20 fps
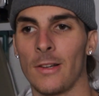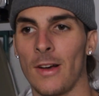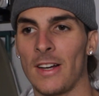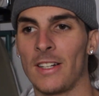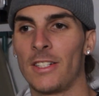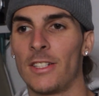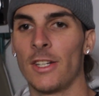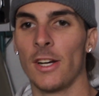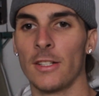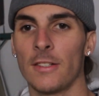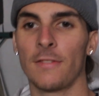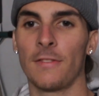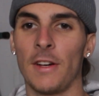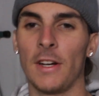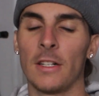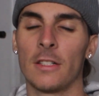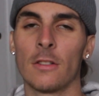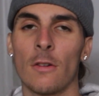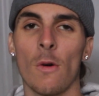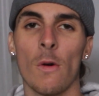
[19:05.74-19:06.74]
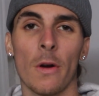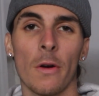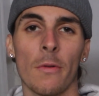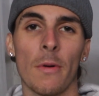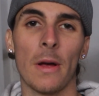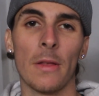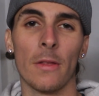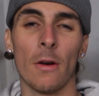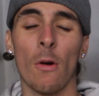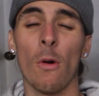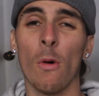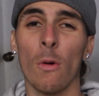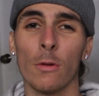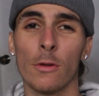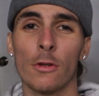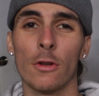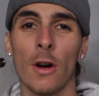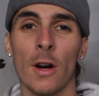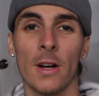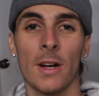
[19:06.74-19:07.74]
So I just finished going around the whole
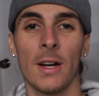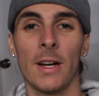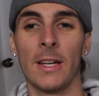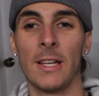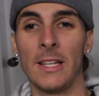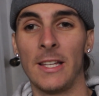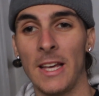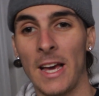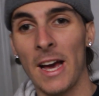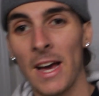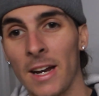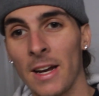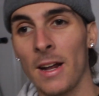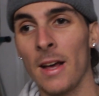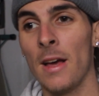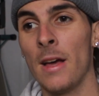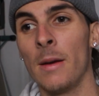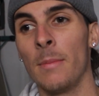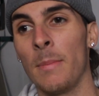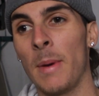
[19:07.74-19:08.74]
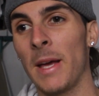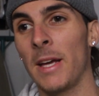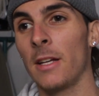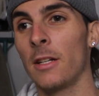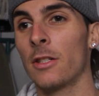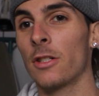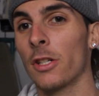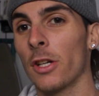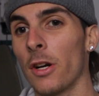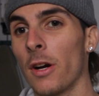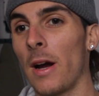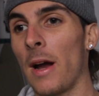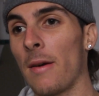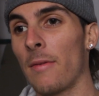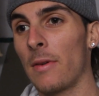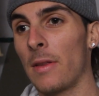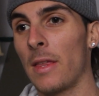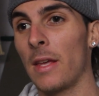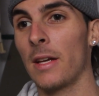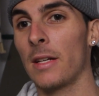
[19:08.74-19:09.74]
truck again, making sure
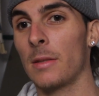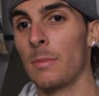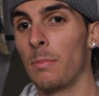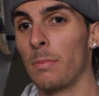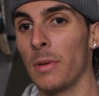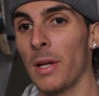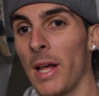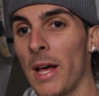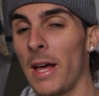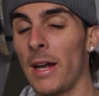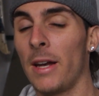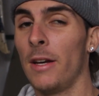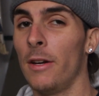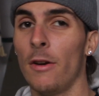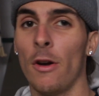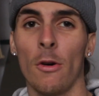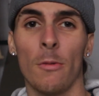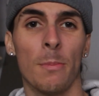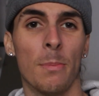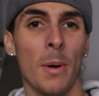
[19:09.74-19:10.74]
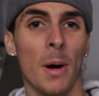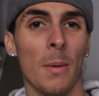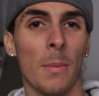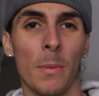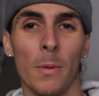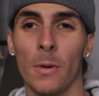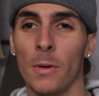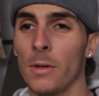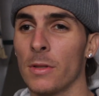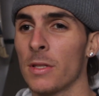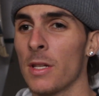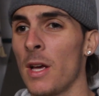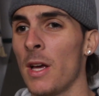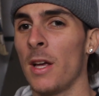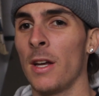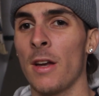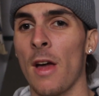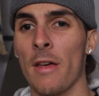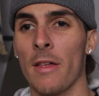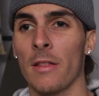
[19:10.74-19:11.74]
everything is bled, no bubbles,
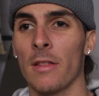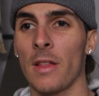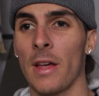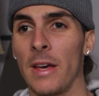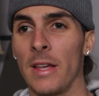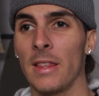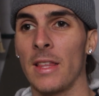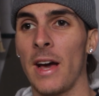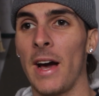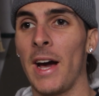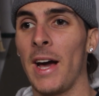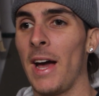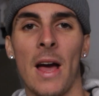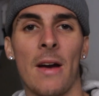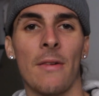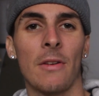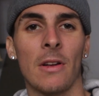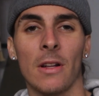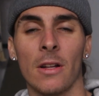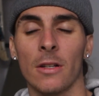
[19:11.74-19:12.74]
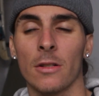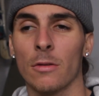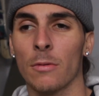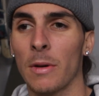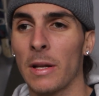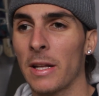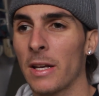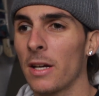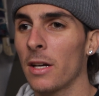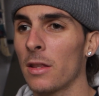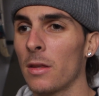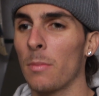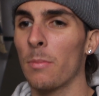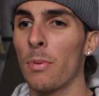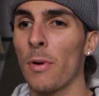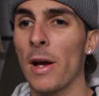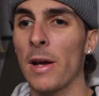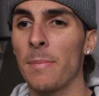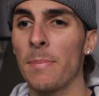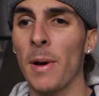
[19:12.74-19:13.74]
nothing like that. Everything looks really good. The
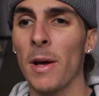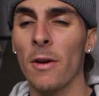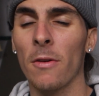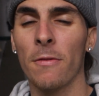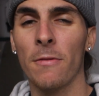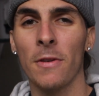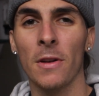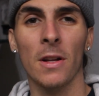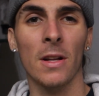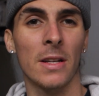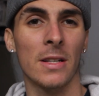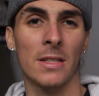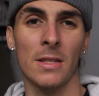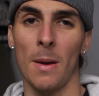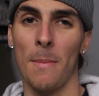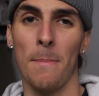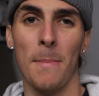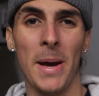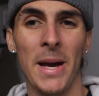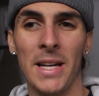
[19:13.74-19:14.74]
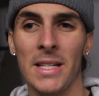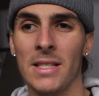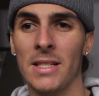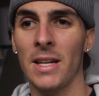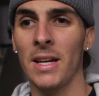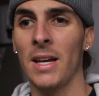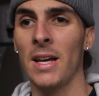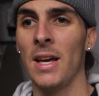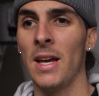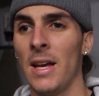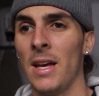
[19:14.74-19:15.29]
brake pedal feel is amazing.